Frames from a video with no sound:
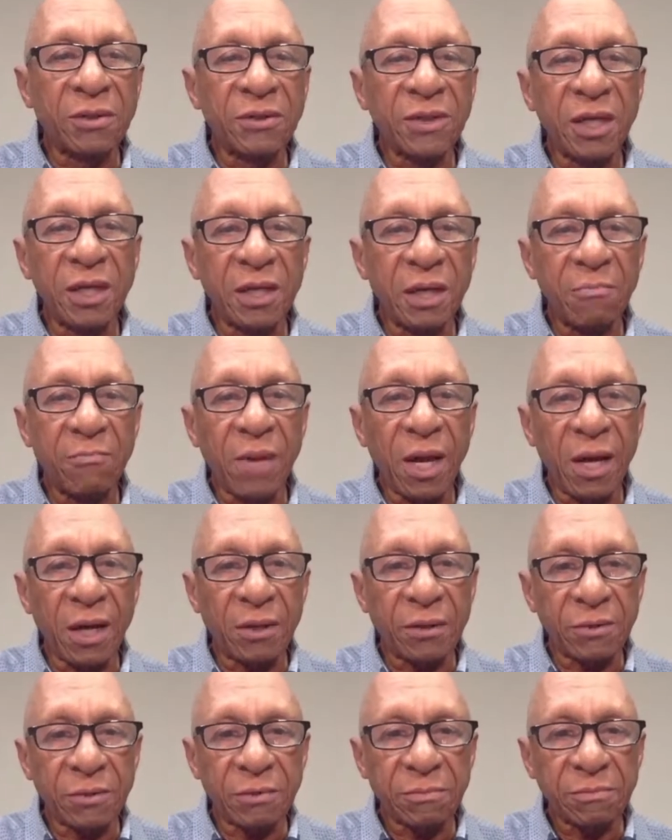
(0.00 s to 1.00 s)
thing that
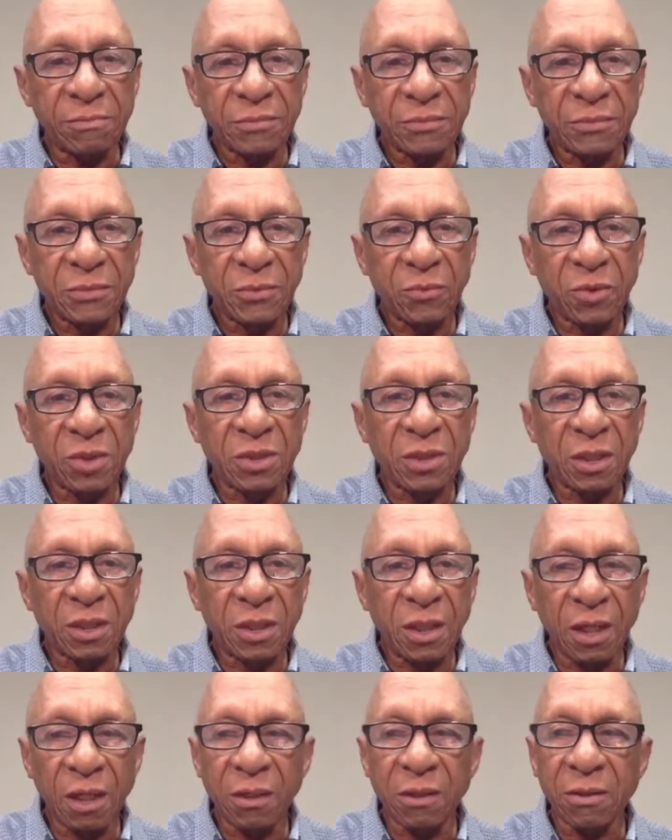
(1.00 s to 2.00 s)
mattered was the
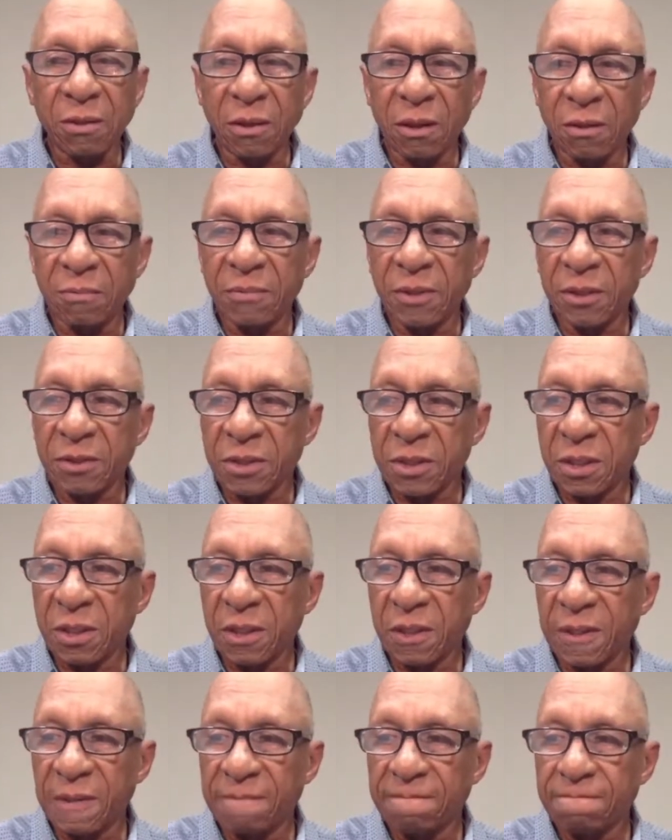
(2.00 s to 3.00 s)
color of their
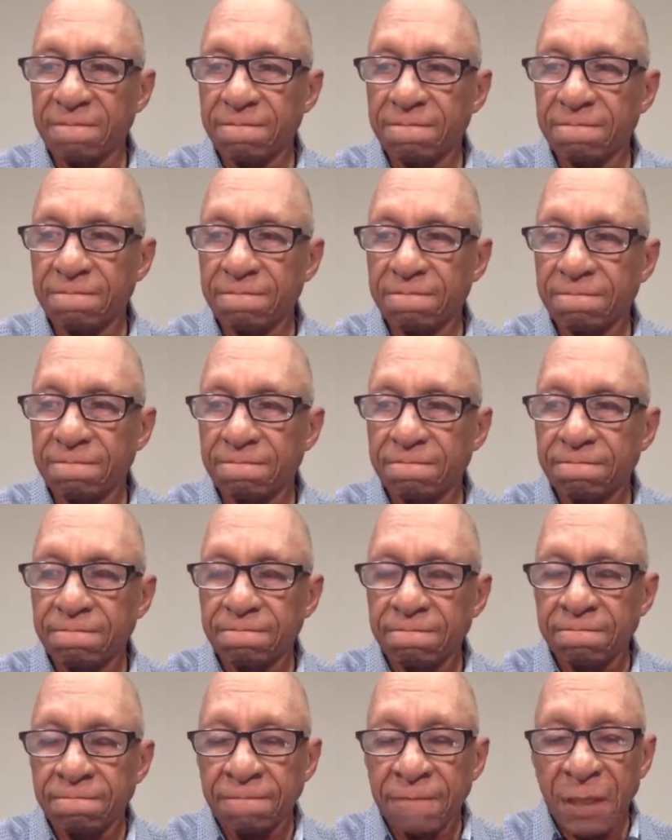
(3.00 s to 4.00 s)
skin.
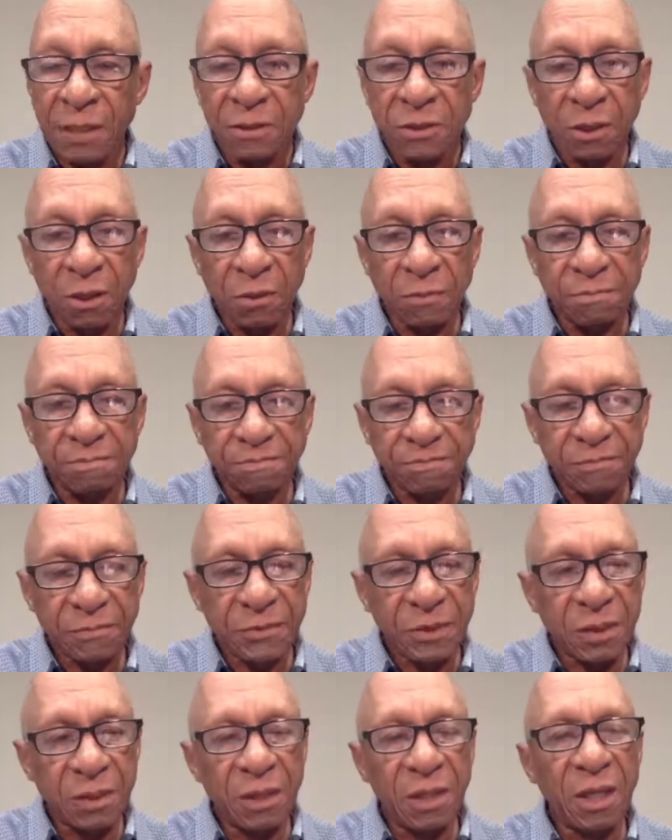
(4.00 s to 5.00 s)
So
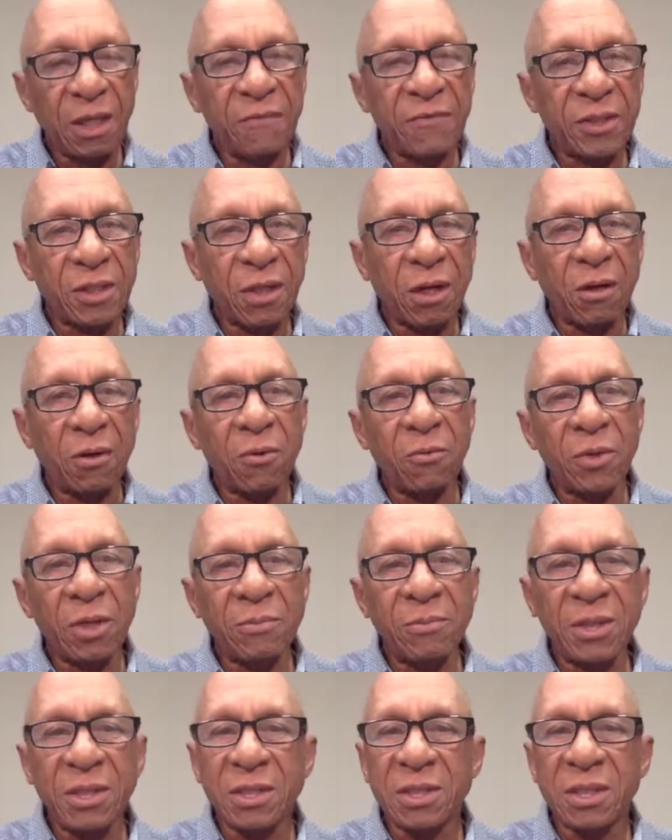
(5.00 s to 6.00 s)
even though we
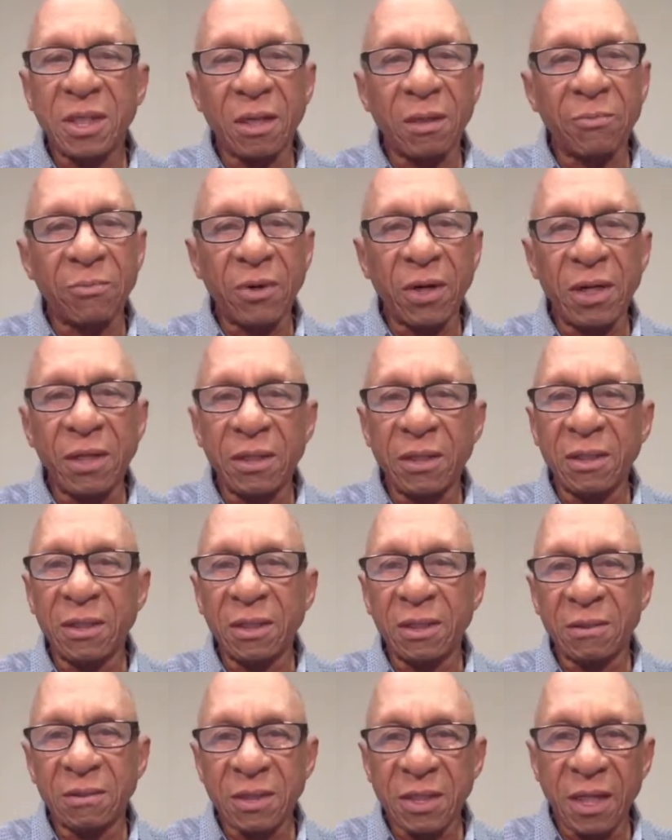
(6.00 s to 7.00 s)
be celebrating it
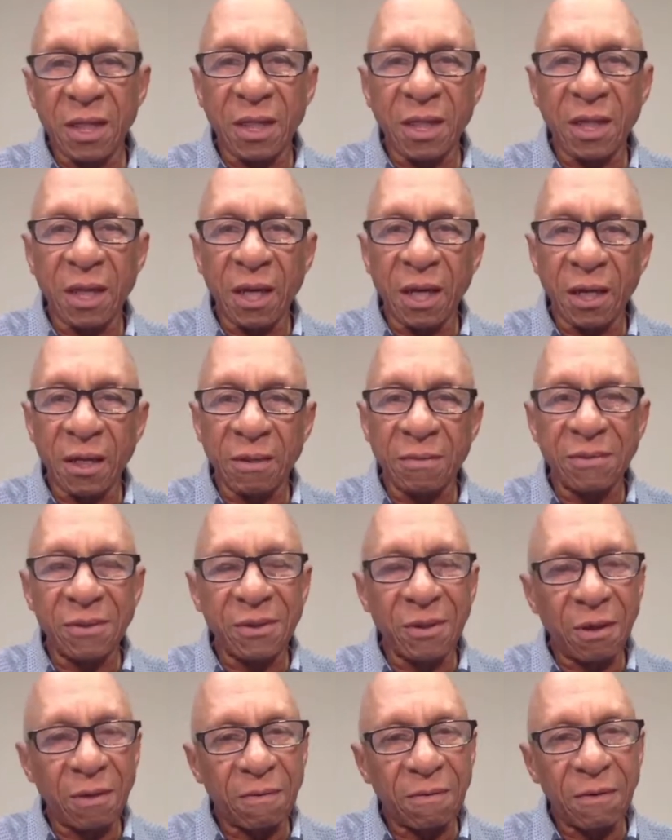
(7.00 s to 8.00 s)
and saying, hey,
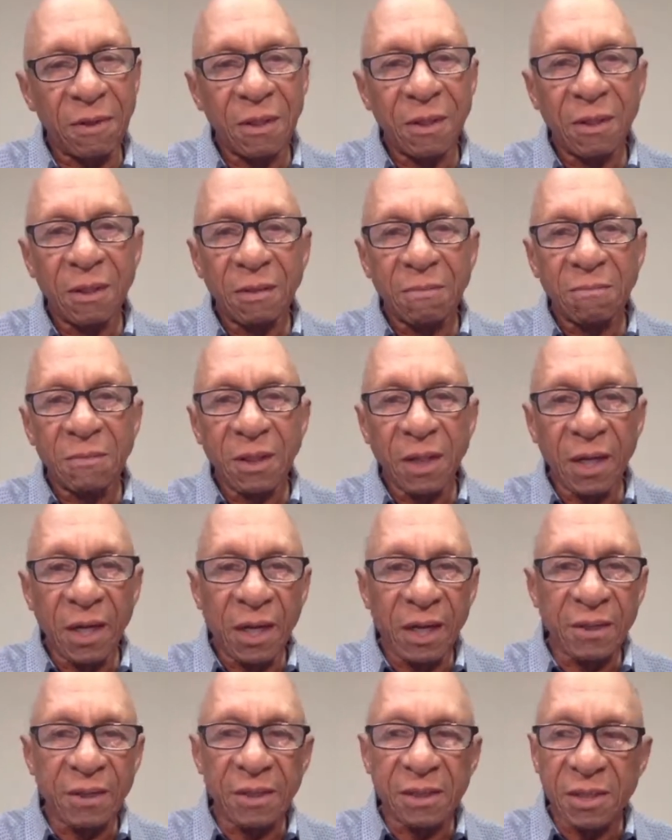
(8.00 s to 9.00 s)
you know,
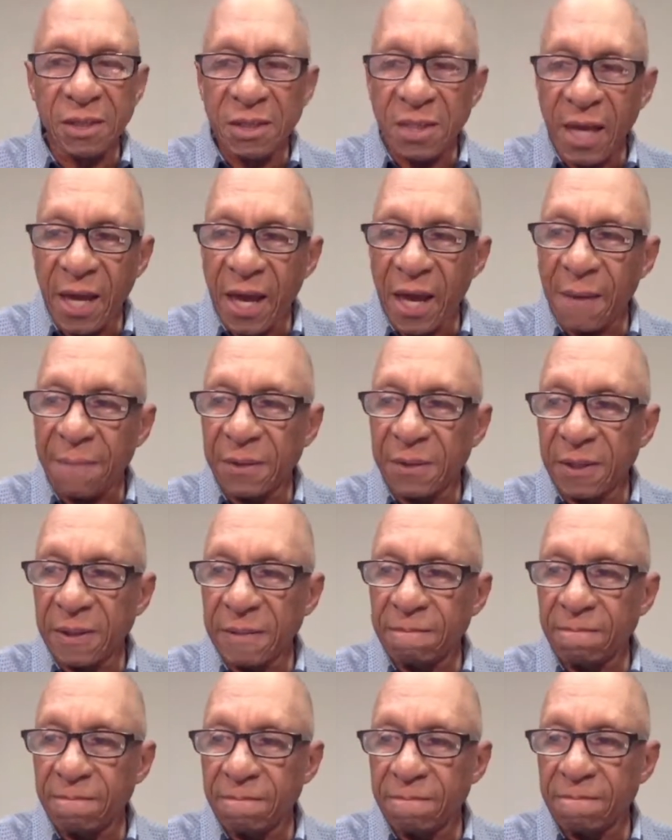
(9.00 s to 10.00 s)
glad that it's
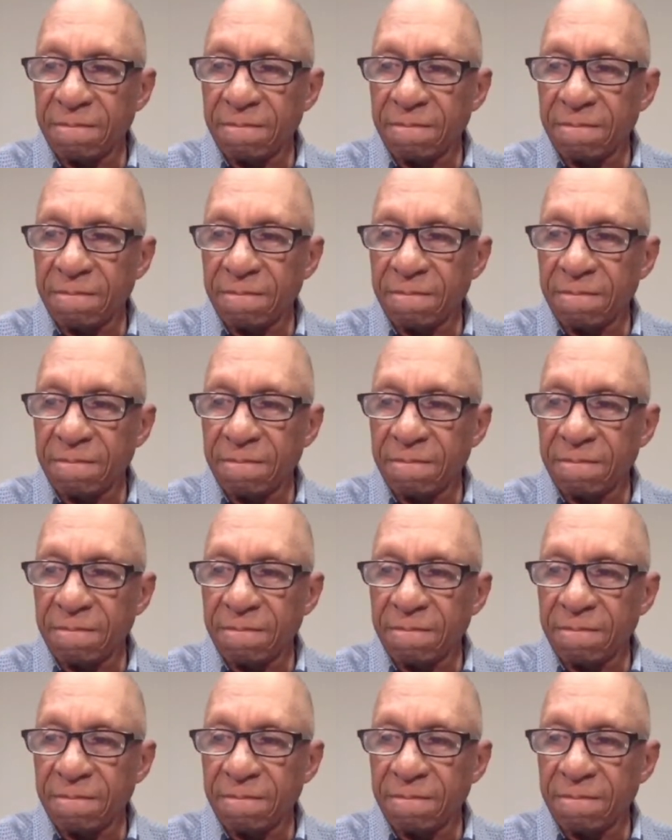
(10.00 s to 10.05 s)
happening,